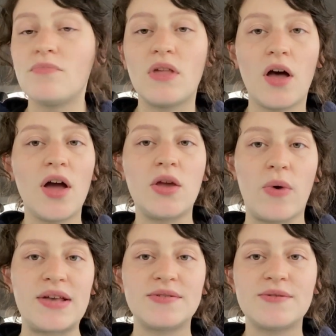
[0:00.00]

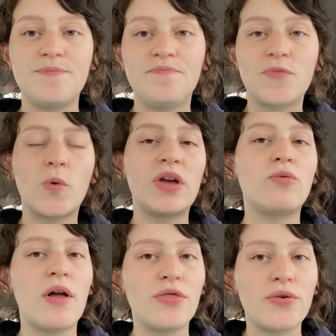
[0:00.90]
Anyways, quick
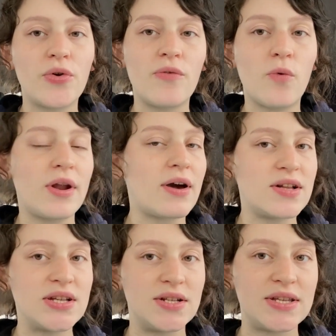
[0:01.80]
run through of what I
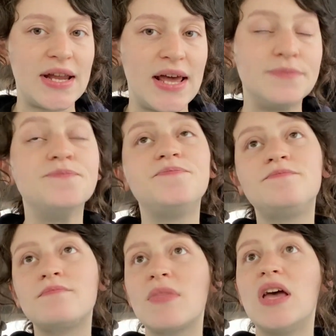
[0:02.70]
got done today.
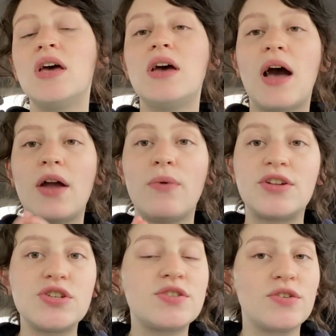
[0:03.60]
I
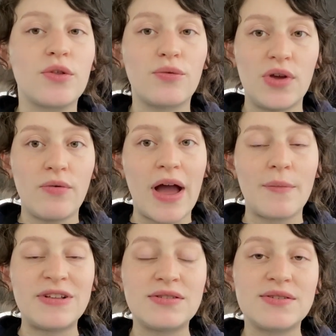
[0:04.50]
registered 3
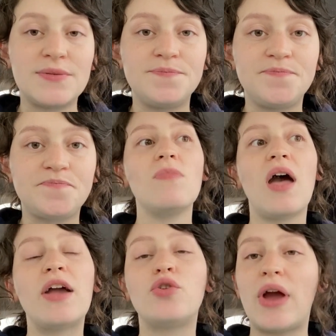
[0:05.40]
rabbits.
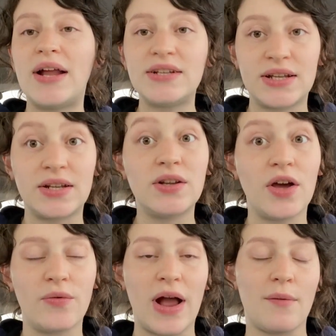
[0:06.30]
I granted
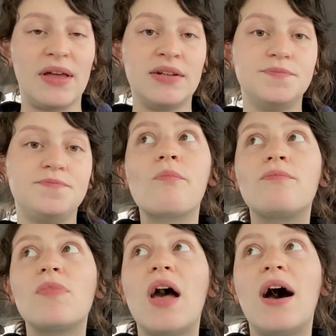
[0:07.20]
a rabbit.
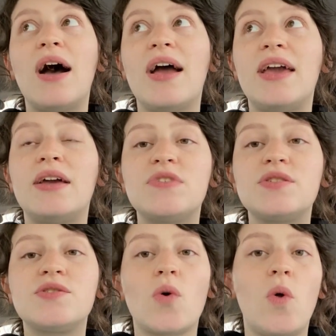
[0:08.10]
I
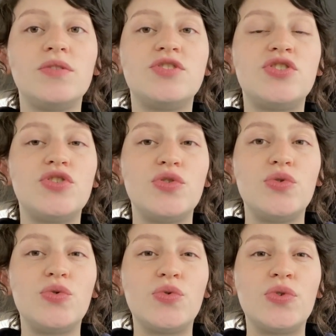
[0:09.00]
sold
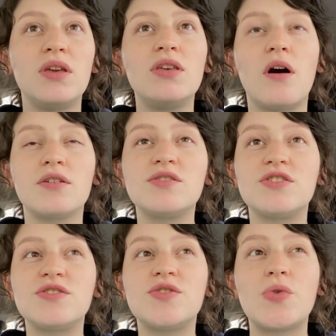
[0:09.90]
2
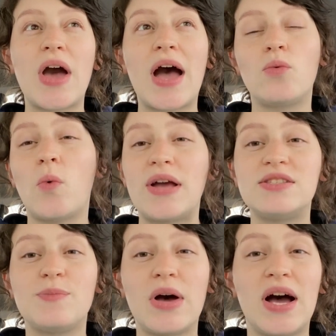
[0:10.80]
youngsters who had white
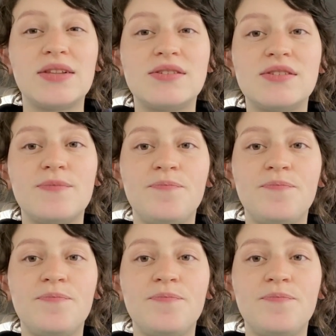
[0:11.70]
spots